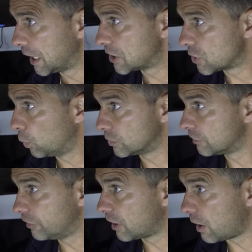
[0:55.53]
it's a
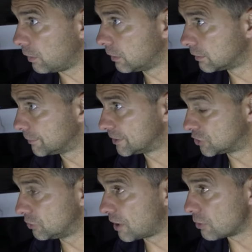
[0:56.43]
wonderful goal. I mean, the
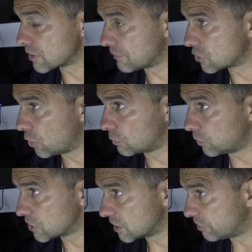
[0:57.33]
two goals they've scored,
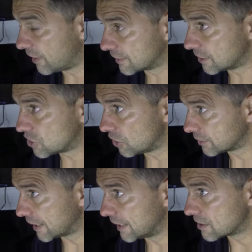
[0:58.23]
one is a deflected
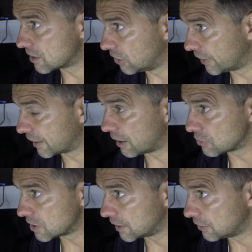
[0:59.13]
shot that hits the guy and
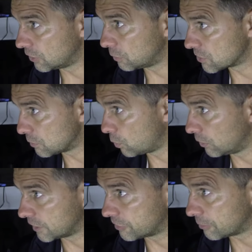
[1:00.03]
goes in, and the other one's a
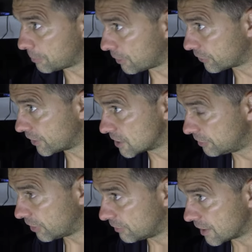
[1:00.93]
worldie from about
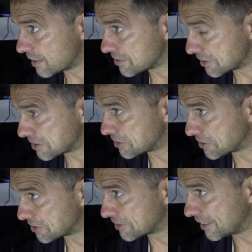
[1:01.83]
35 yards. And
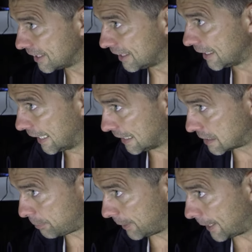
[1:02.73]
it's
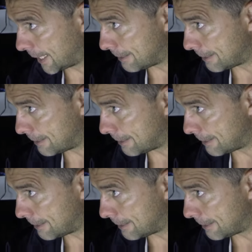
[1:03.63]
a bit